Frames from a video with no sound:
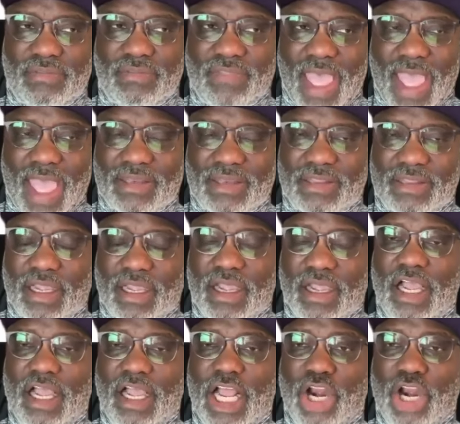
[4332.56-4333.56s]
that the
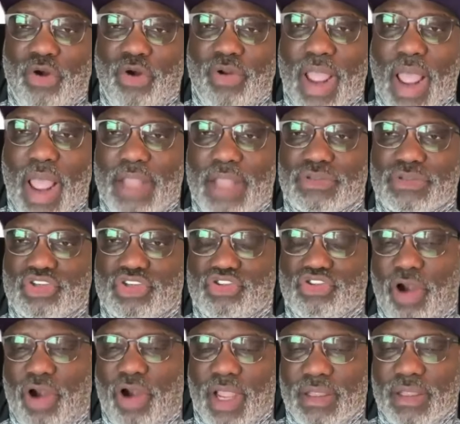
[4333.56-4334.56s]
color
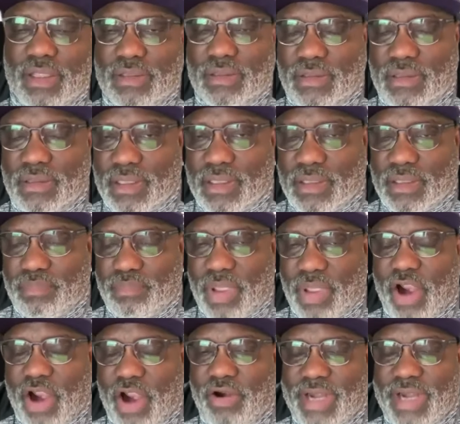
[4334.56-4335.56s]
construct, the
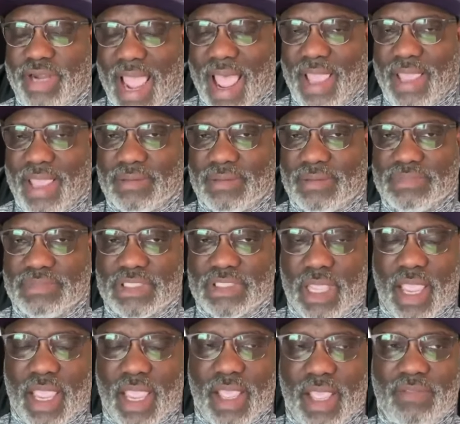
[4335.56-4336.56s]
paradigms
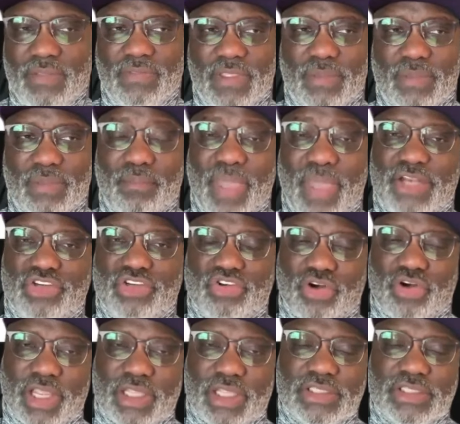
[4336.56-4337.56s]
and the
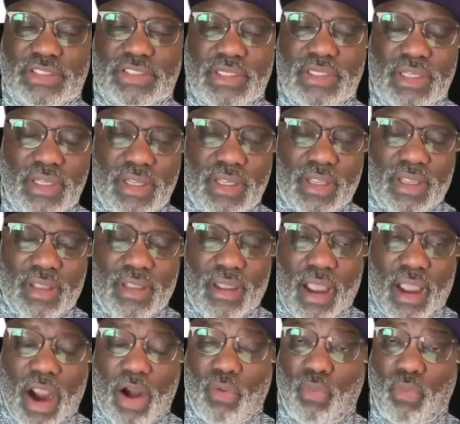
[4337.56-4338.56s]
matrix
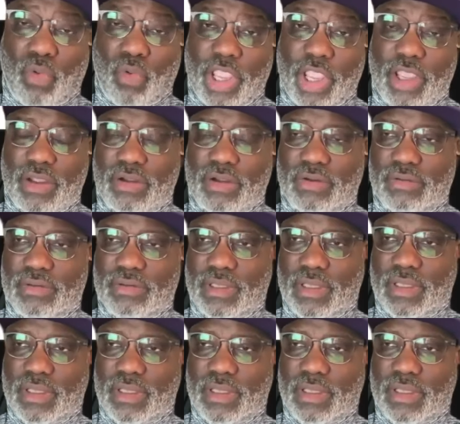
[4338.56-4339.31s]
are real,